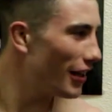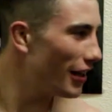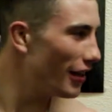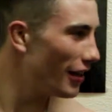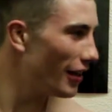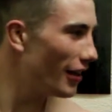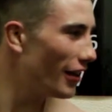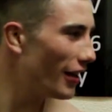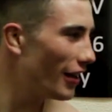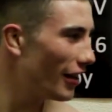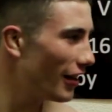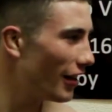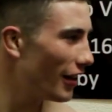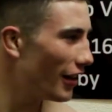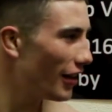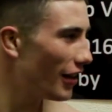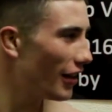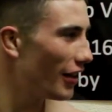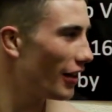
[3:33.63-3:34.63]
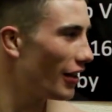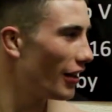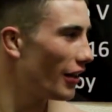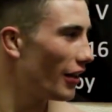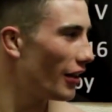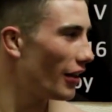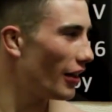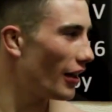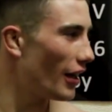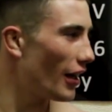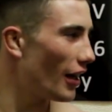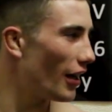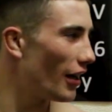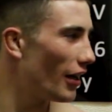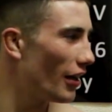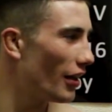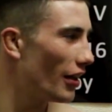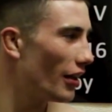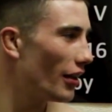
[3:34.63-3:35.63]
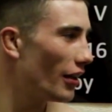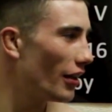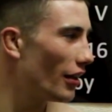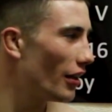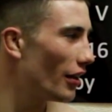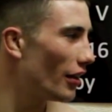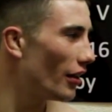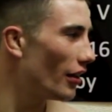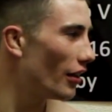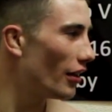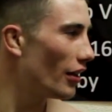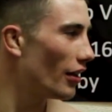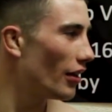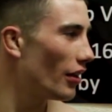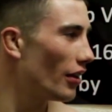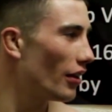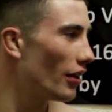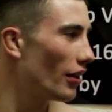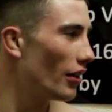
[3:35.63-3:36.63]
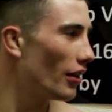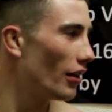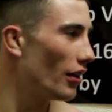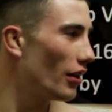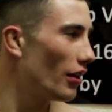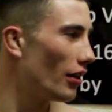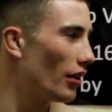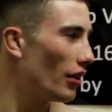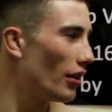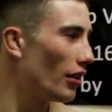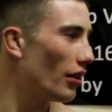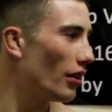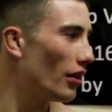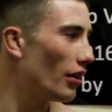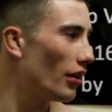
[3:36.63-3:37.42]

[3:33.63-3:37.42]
This person isn't speaking.